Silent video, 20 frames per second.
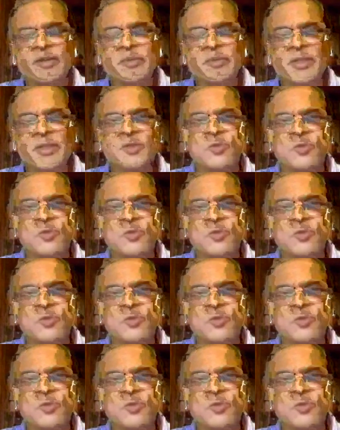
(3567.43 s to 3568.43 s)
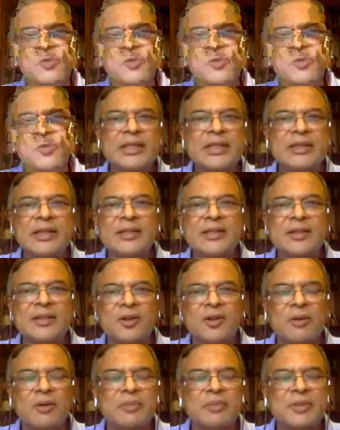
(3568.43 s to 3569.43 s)
Whatever you need in the
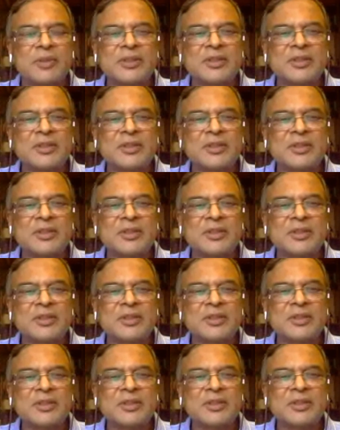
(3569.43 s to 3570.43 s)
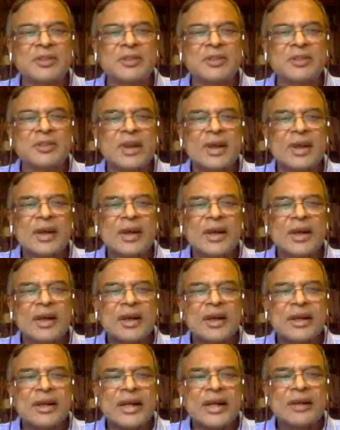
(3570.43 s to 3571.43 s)
competition, we teach you, right?
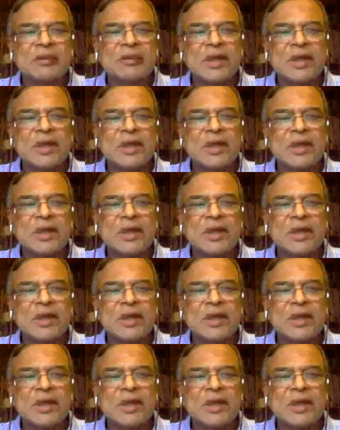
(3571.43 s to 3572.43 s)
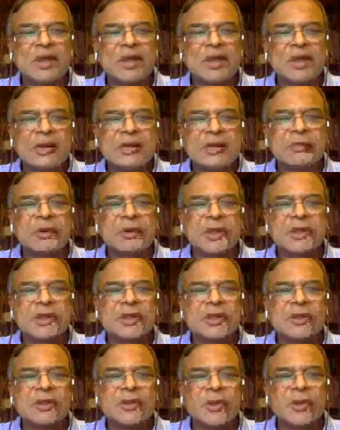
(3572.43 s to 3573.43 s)
But what we are in the process of doing
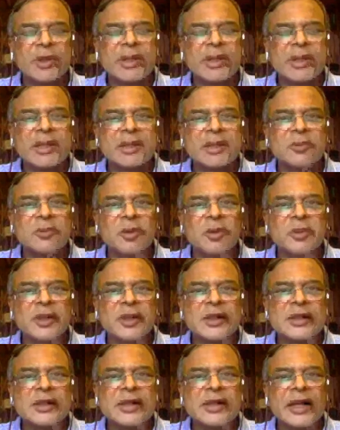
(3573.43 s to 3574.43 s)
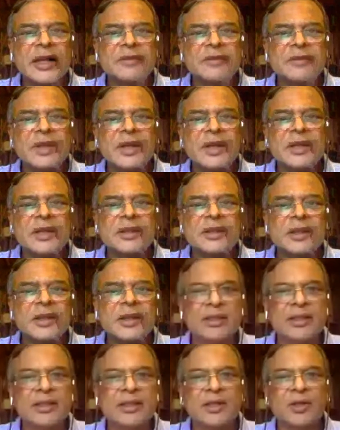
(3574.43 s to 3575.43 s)
at the moment is that we are turning a lot of
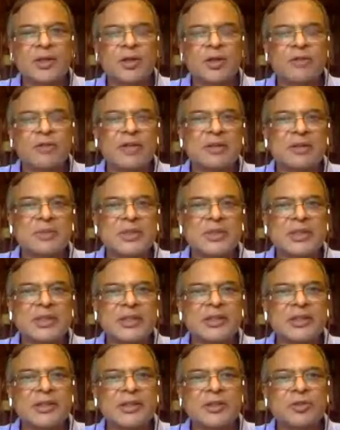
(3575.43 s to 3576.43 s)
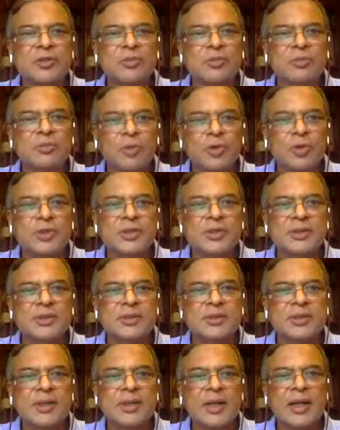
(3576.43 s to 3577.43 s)
our material into MOOCs,
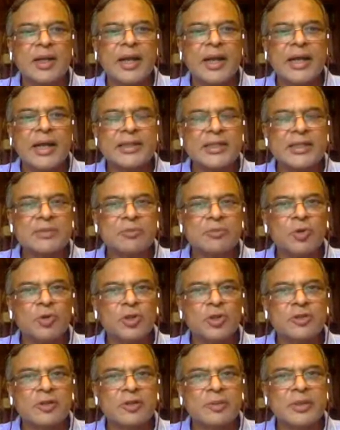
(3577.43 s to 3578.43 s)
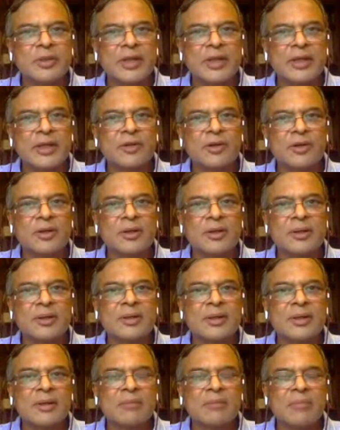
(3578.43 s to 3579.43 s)
and these MOOCs will be running on a
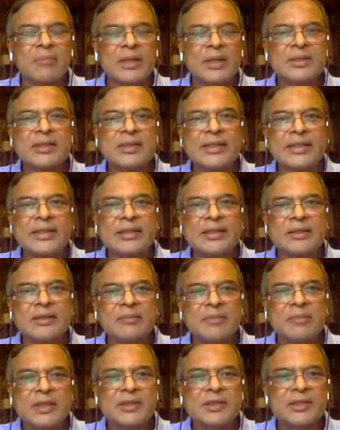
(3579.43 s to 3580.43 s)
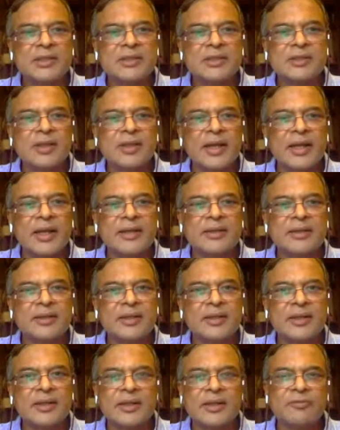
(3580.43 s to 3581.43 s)
monthly basis. And if you
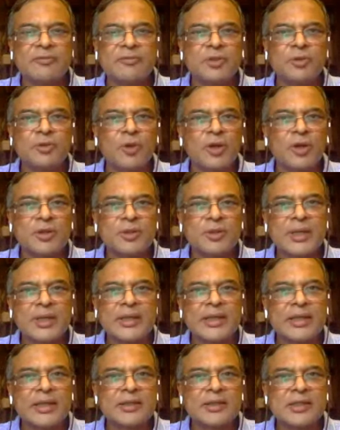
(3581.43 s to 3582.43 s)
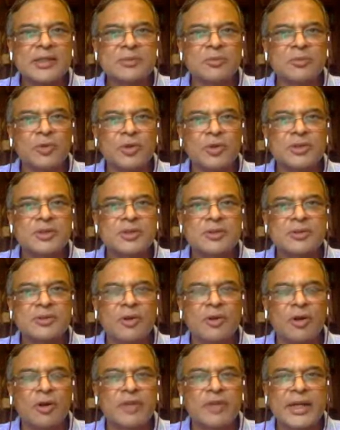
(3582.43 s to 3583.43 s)
want, you can take these MOOCs
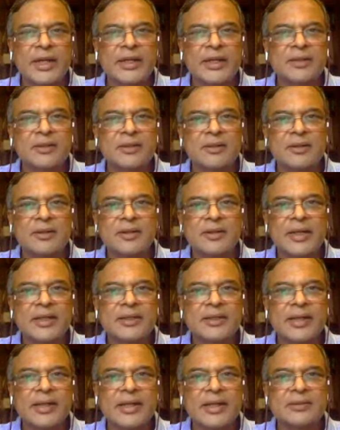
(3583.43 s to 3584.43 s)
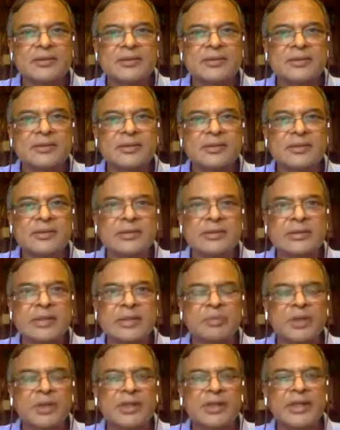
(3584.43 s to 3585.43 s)
offline, right, and separately.
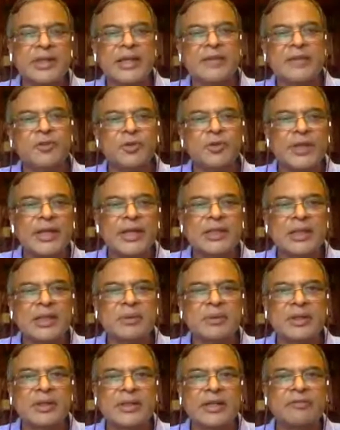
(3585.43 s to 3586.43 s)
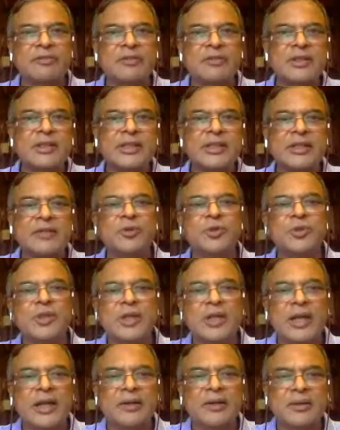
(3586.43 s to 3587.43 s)
And if you take them, it will definitely give you
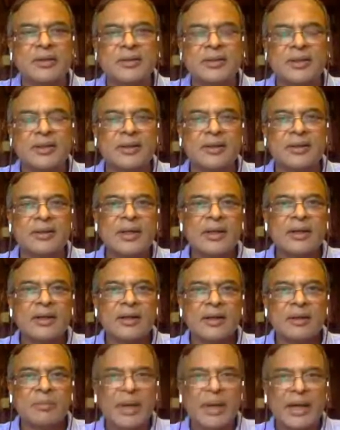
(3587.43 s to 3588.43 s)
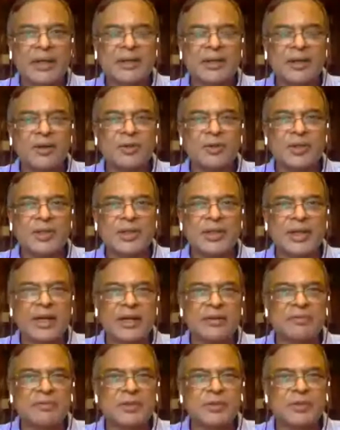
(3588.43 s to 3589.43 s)
the background or the
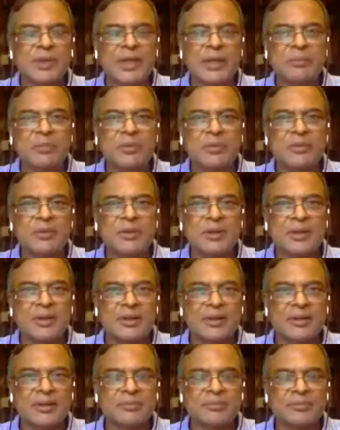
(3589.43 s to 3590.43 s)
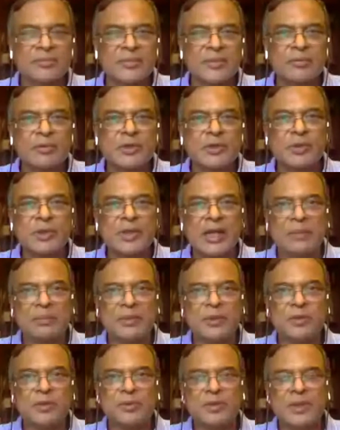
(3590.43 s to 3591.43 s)
gyan which will help
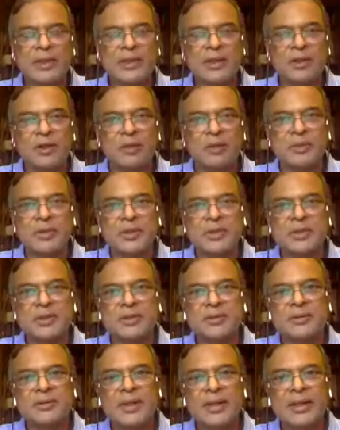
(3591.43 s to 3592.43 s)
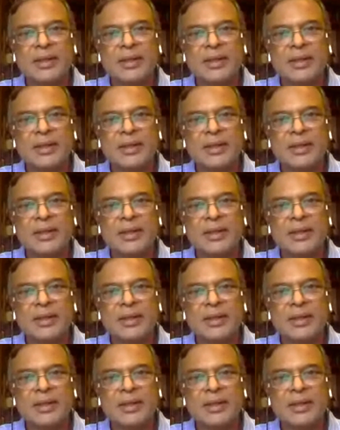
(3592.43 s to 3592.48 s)
you in the competition.